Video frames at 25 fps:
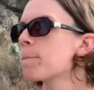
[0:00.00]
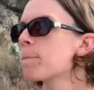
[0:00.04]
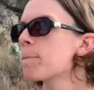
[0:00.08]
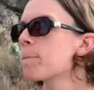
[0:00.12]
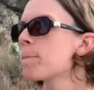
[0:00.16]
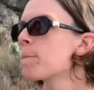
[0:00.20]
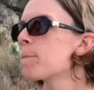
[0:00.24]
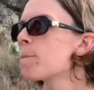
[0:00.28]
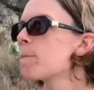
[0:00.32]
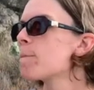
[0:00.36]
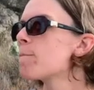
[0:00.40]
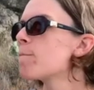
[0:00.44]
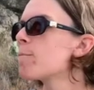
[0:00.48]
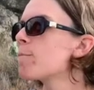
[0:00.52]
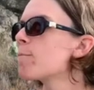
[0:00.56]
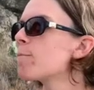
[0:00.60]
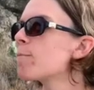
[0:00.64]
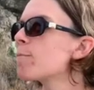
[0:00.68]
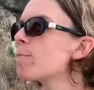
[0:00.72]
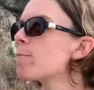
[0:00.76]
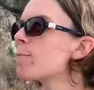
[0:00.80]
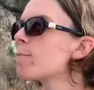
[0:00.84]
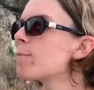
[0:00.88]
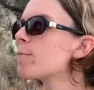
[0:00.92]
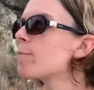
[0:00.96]

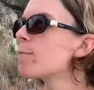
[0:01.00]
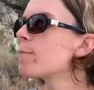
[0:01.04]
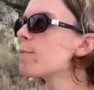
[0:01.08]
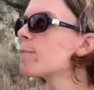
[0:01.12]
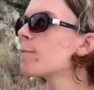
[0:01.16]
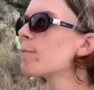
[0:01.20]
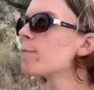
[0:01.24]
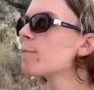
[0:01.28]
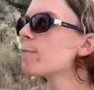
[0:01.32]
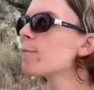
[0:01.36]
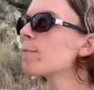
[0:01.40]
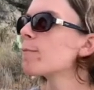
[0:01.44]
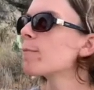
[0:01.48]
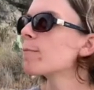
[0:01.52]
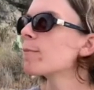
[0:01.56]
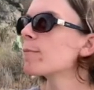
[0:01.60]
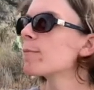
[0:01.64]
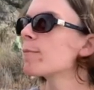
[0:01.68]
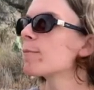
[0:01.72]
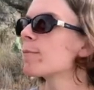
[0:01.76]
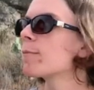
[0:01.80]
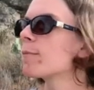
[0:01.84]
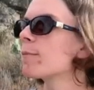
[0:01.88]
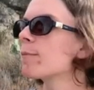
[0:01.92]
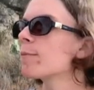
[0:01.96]

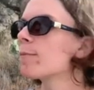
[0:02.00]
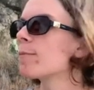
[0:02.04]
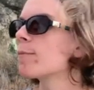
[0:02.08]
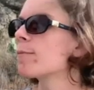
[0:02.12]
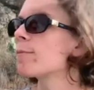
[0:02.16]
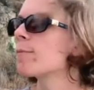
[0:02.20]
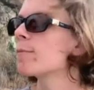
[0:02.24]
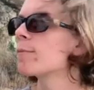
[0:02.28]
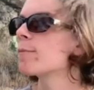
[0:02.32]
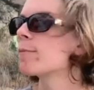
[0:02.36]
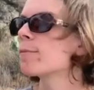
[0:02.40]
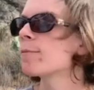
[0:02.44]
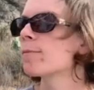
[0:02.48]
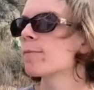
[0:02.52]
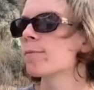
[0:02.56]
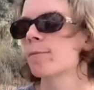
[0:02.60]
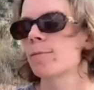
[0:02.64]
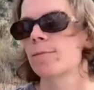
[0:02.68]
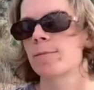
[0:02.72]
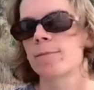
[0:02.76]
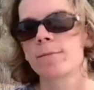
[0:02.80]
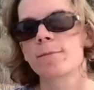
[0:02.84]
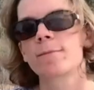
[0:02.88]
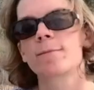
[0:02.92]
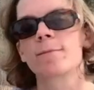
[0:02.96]

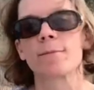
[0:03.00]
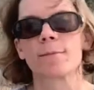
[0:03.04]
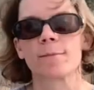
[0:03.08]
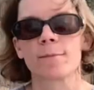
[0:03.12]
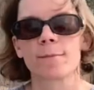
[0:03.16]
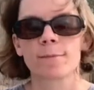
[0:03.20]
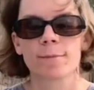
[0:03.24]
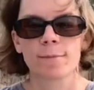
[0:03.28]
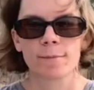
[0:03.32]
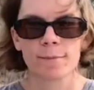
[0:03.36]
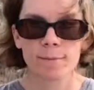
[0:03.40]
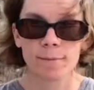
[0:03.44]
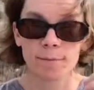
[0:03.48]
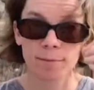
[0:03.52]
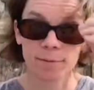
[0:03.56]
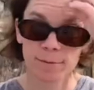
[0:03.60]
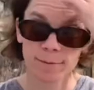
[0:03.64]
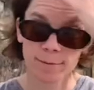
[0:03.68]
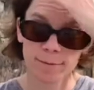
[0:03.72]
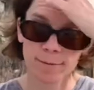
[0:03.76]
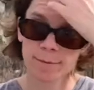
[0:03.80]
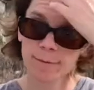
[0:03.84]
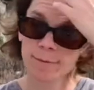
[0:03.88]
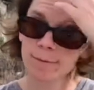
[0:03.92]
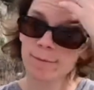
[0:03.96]

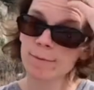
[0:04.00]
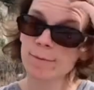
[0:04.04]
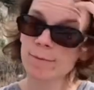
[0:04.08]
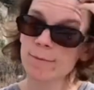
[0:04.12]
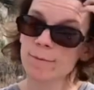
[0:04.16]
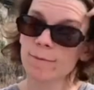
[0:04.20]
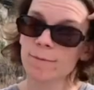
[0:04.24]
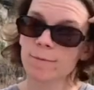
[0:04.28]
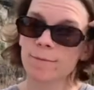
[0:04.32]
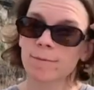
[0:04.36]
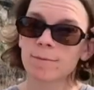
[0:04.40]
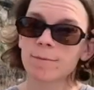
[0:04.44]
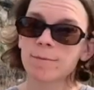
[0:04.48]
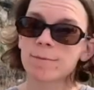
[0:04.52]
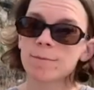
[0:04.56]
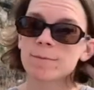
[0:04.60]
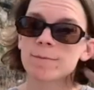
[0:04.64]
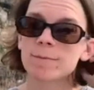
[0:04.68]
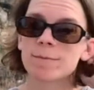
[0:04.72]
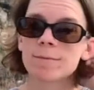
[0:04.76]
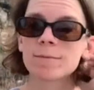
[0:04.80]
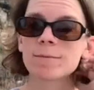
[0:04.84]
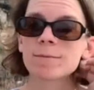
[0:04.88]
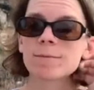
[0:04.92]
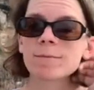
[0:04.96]

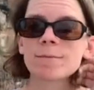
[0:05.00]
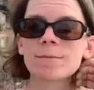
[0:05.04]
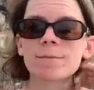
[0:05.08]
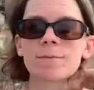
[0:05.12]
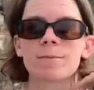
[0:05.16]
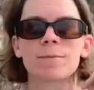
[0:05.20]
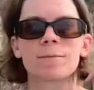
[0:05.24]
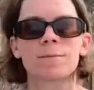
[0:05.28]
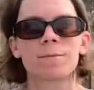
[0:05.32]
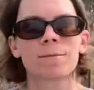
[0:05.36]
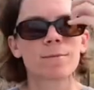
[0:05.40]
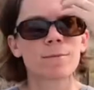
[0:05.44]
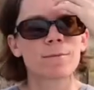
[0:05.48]
(silent)